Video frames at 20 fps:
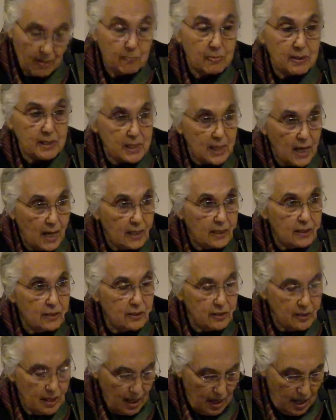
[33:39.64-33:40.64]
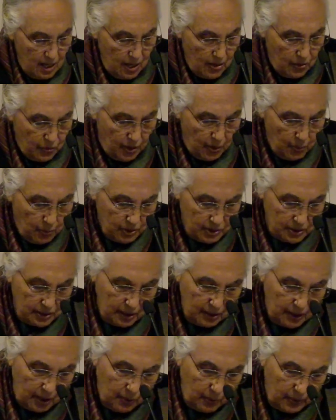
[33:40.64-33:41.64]
Besides, there was,
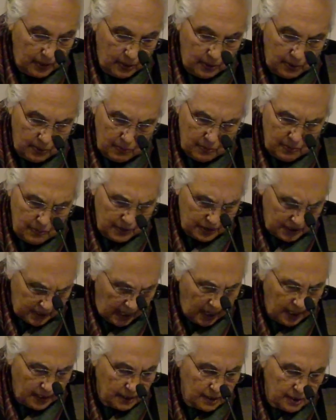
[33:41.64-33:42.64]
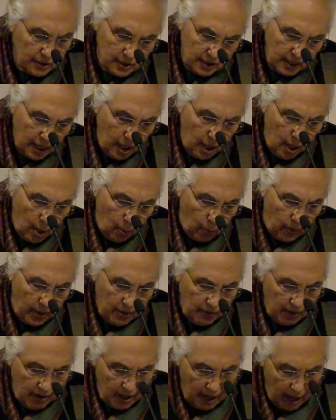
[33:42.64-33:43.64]
there were, besides,
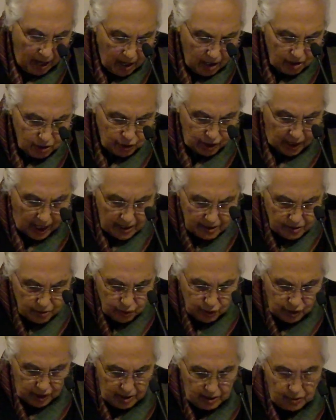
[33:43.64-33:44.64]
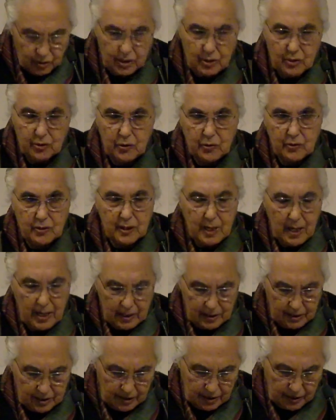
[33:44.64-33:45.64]
where a large unchanging
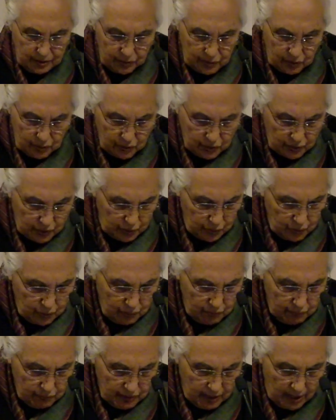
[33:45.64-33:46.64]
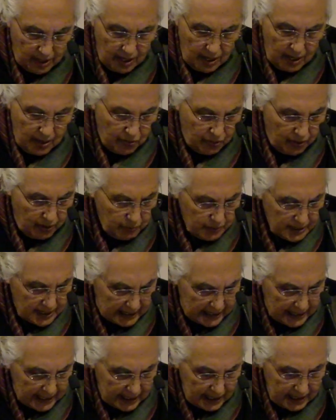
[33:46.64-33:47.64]
society is assumed, there was
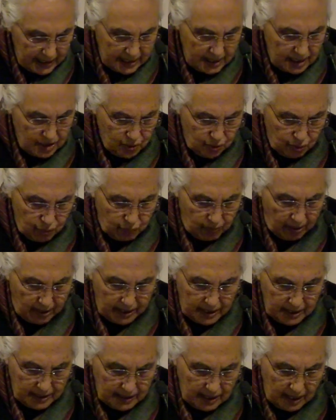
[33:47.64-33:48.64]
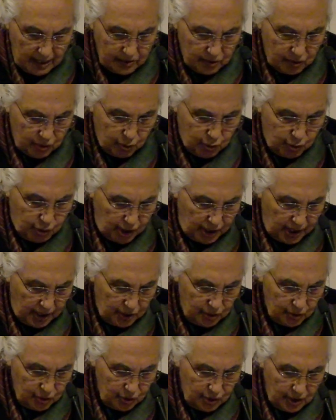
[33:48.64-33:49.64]
little need to recognize
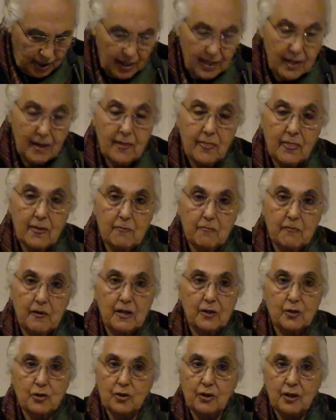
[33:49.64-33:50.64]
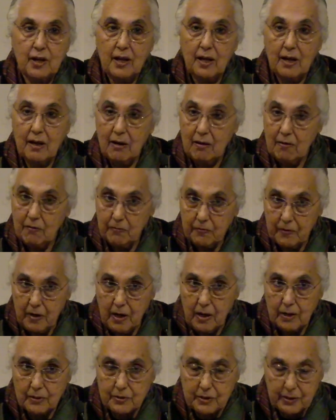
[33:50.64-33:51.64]
change in the functioning of
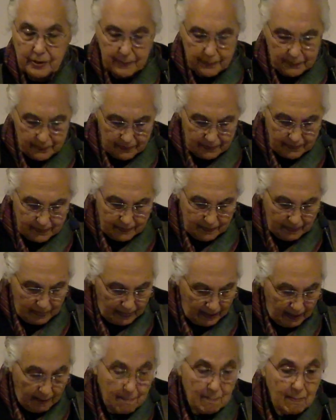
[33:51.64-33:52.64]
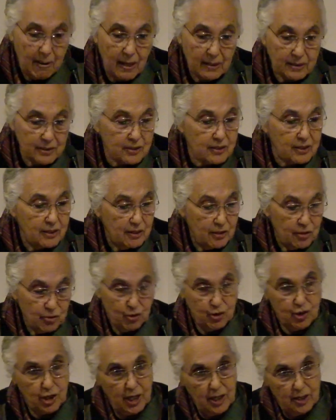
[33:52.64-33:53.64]
caste. But
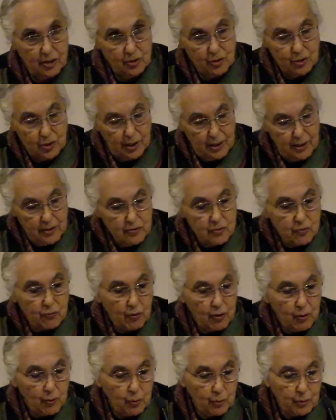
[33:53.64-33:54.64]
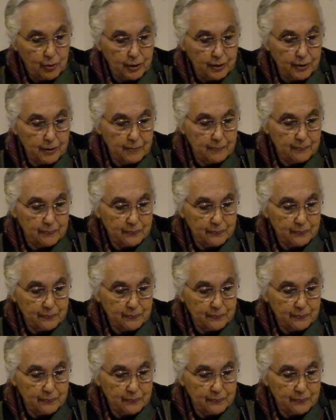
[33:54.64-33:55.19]
change is recorded.